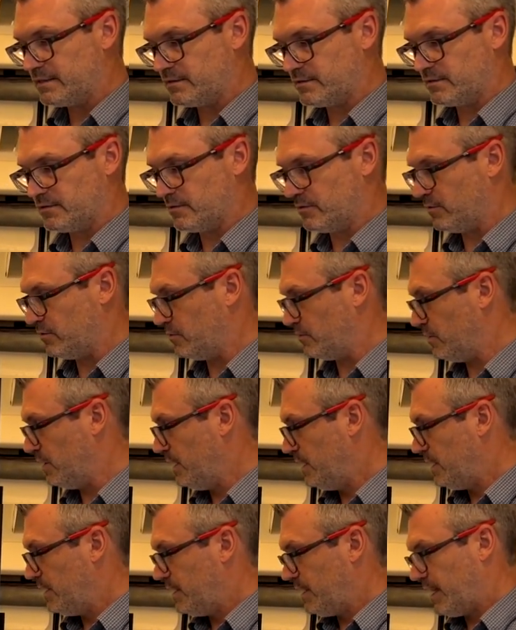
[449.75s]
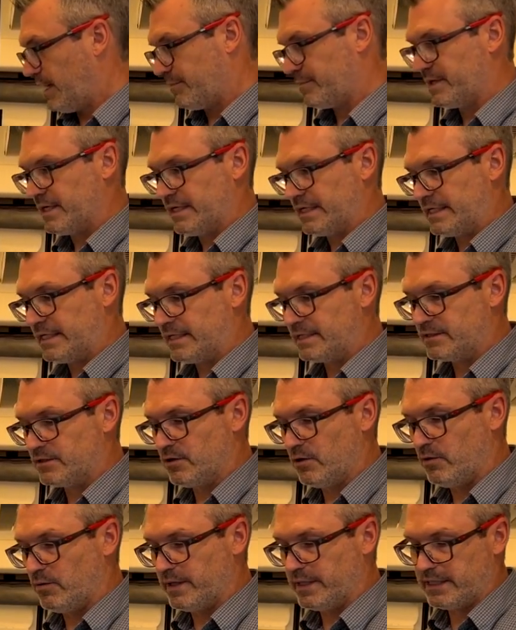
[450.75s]
So I'm gonna get
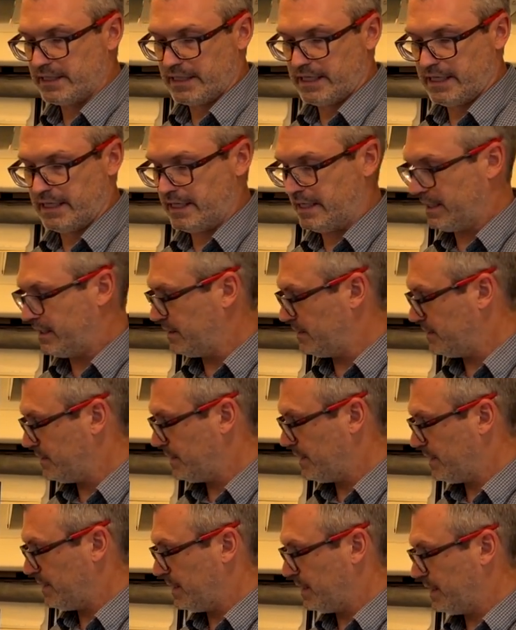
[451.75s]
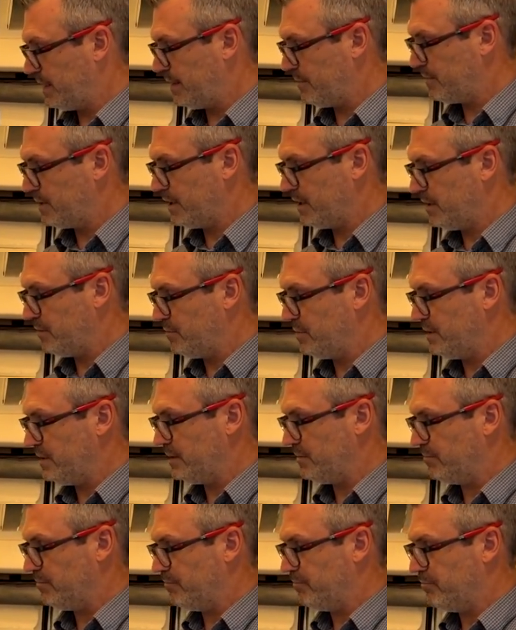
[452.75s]
going and I'm gonna
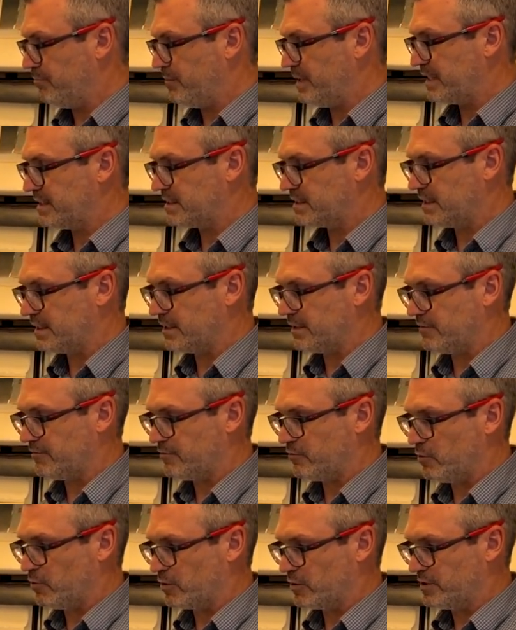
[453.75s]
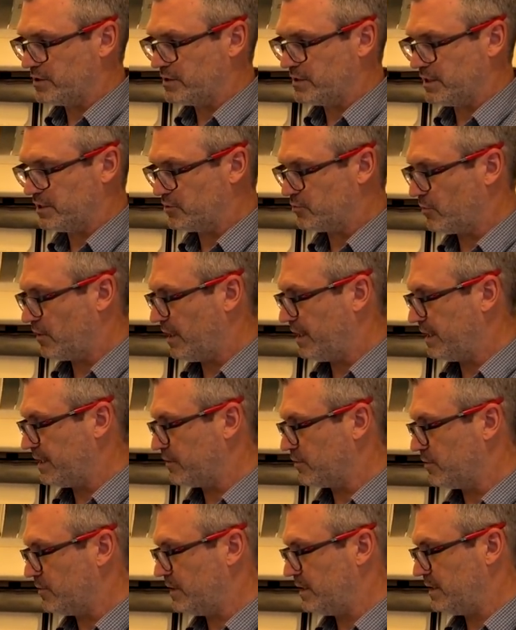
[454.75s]
be mixing, of course, the dry
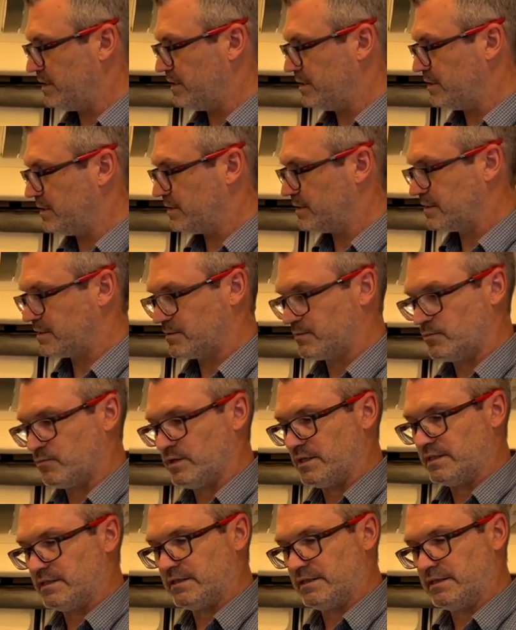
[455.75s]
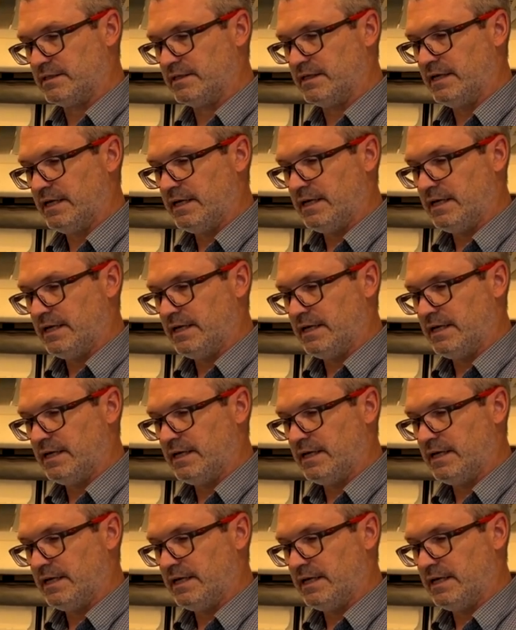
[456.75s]
ingredients within